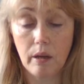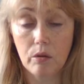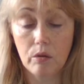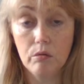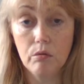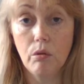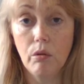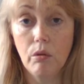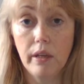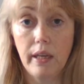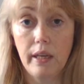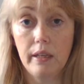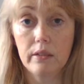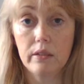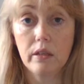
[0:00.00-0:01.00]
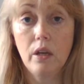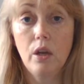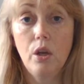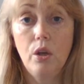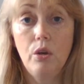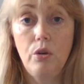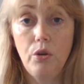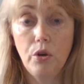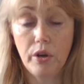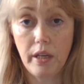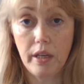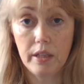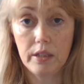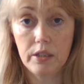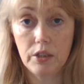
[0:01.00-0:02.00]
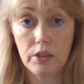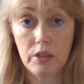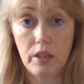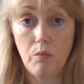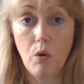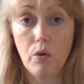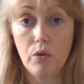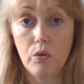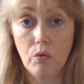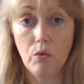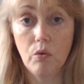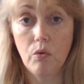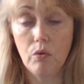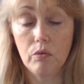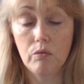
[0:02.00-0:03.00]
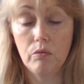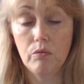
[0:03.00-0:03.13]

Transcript: Google is looking to see what your